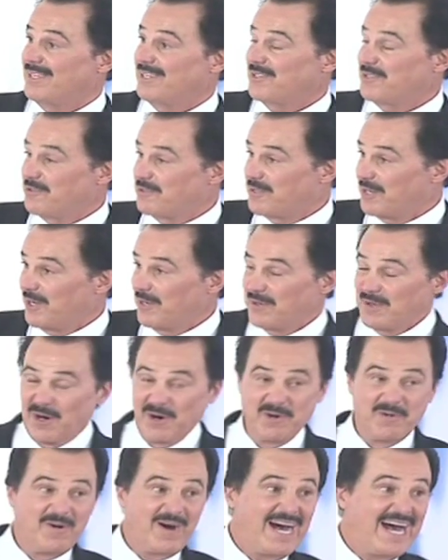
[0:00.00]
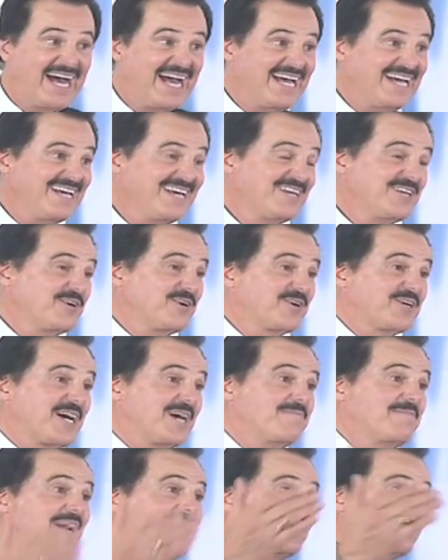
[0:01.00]
You don't know why? You
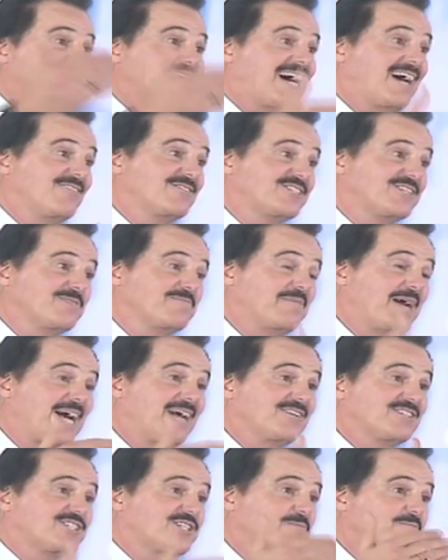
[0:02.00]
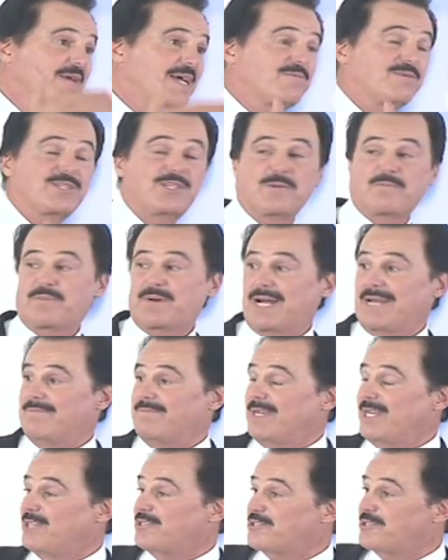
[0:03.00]
come 8,000 miles to meet with the Prime
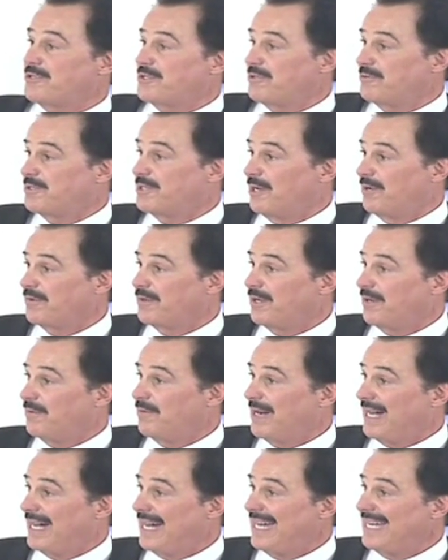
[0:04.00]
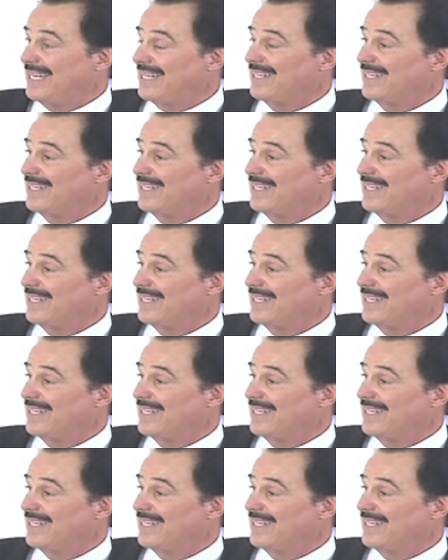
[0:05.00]
Minister. You don't know why?